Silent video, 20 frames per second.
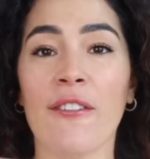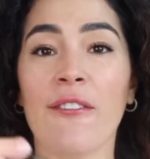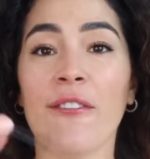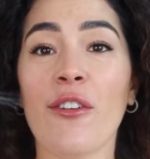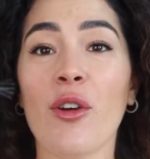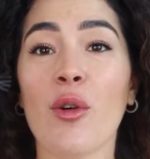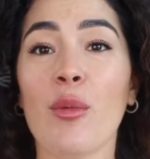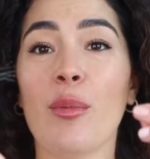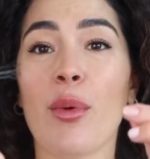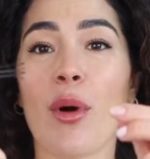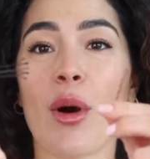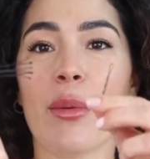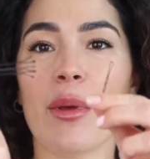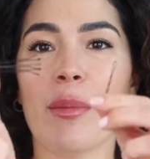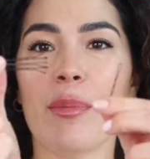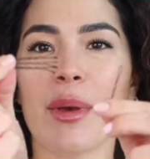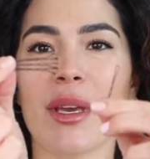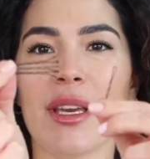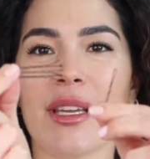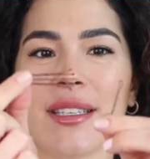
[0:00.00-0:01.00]
few bobby
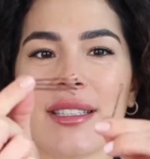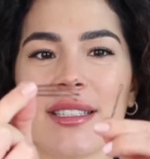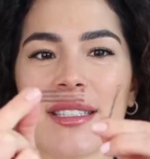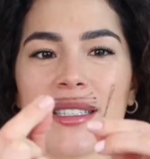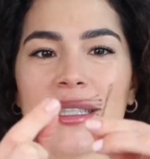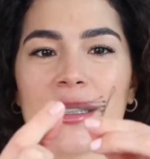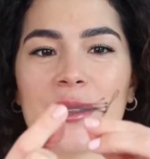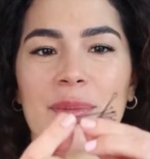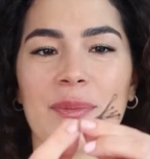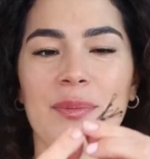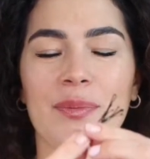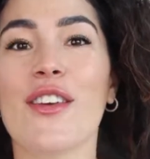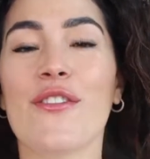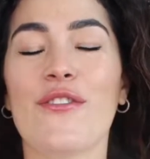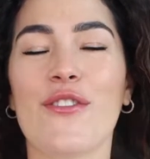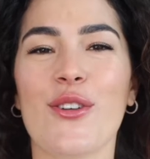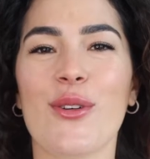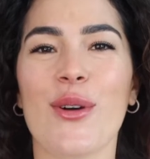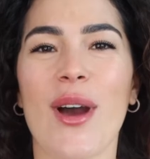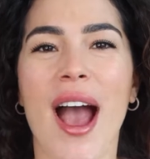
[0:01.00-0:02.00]
pins
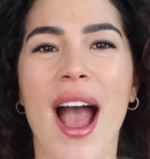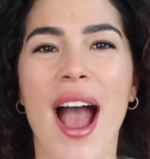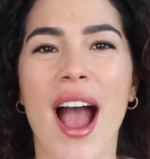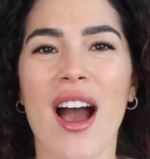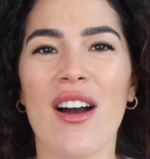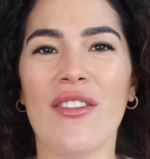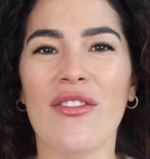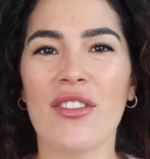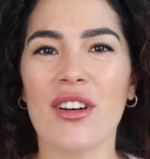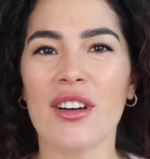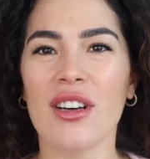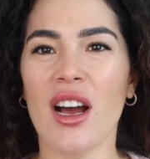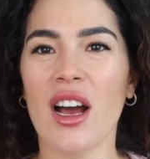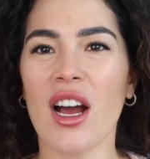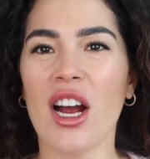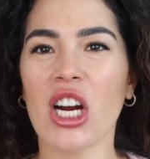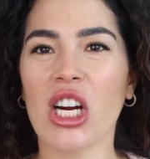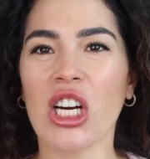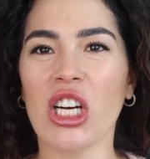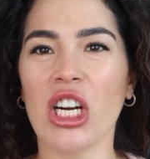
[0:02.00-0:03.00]
if you have
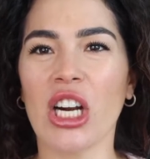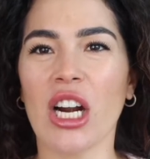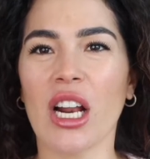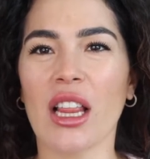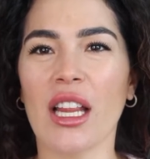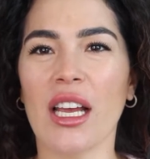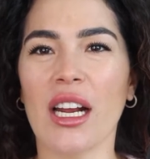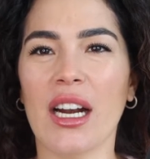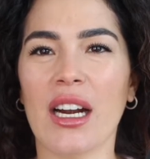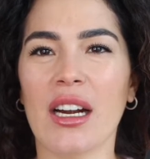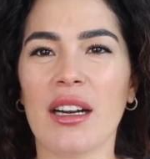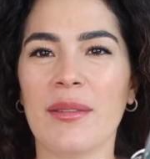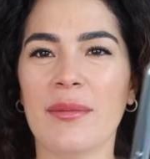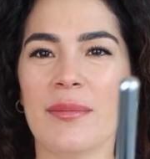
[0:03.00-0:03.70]
a curler.